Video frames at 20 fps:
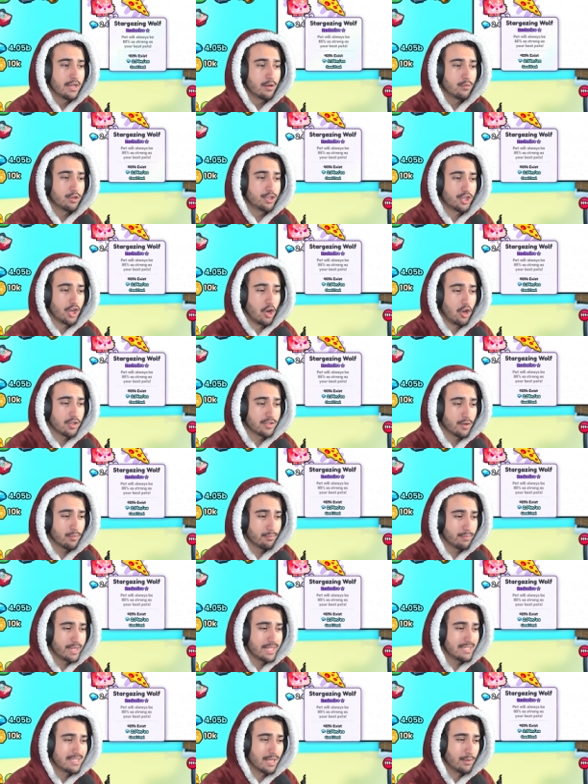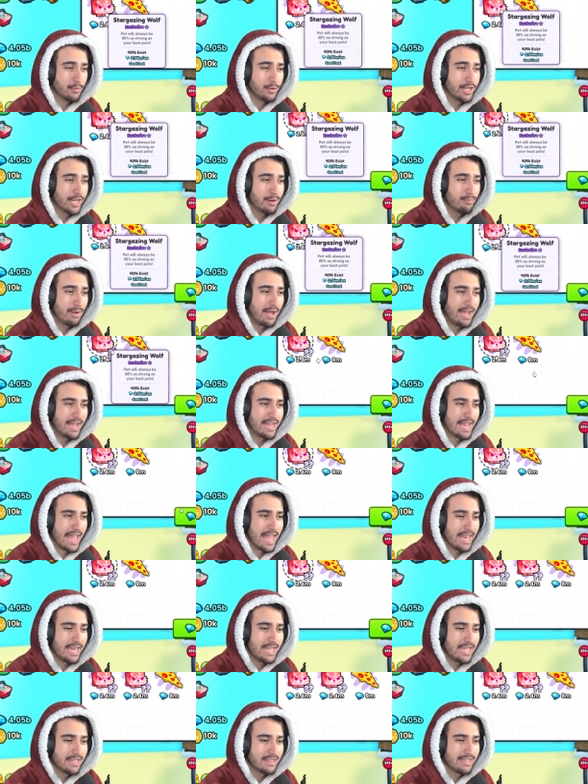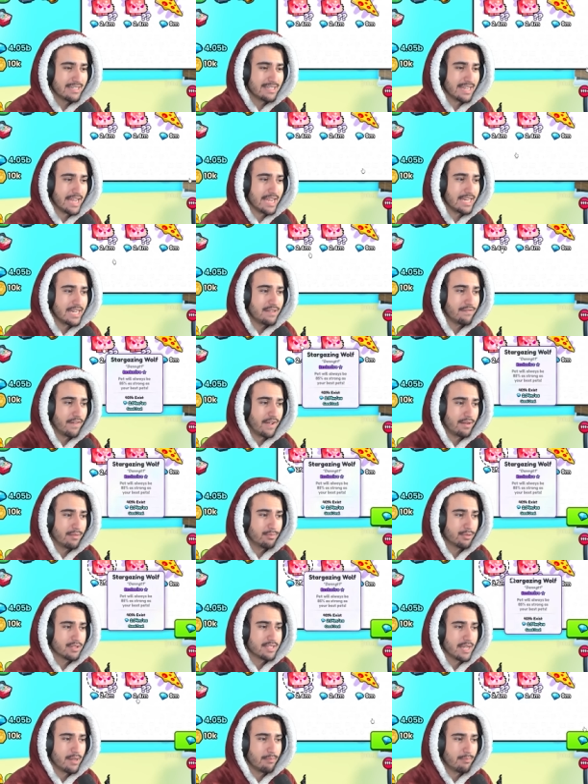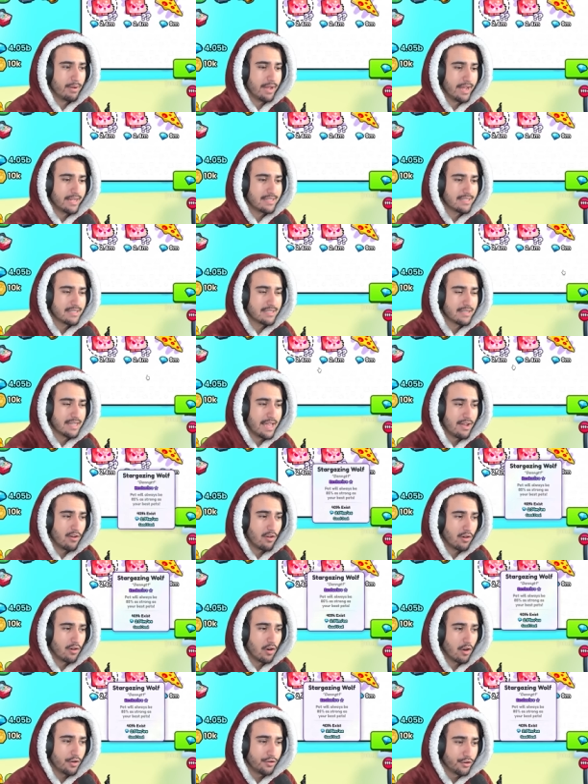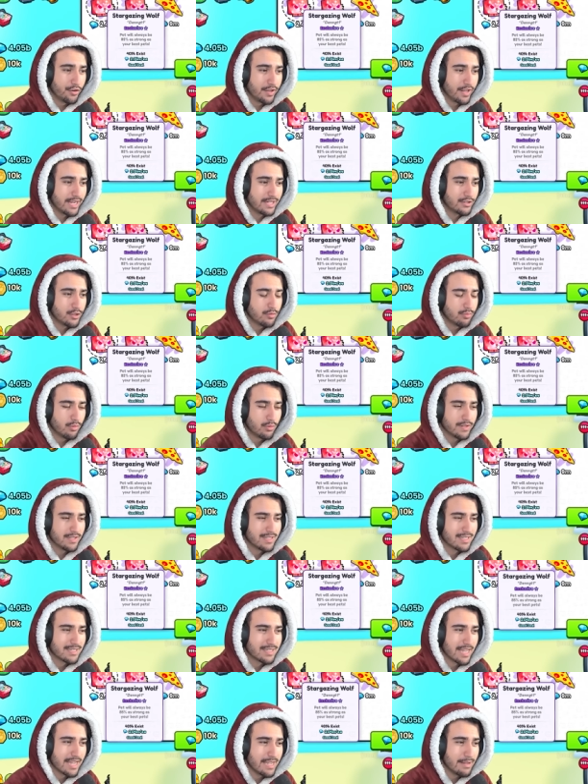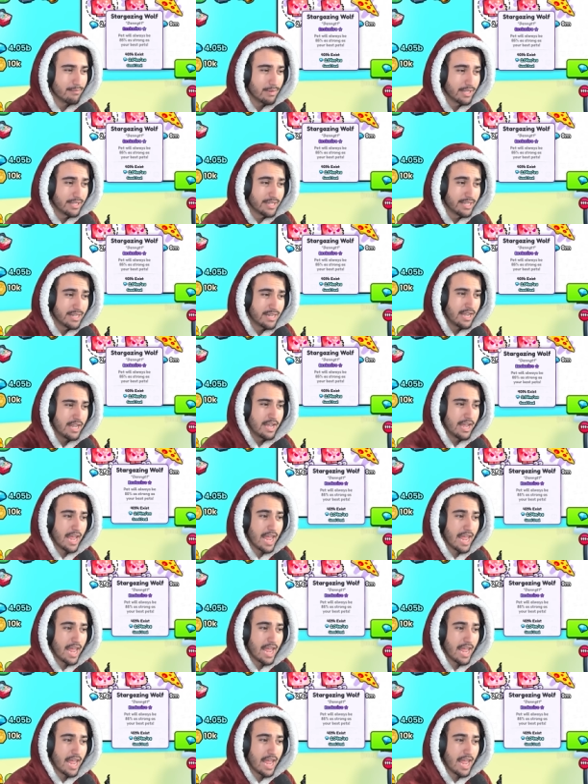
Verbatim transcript: which also means that we can buy any of these 85% pets that are under that 2.68 million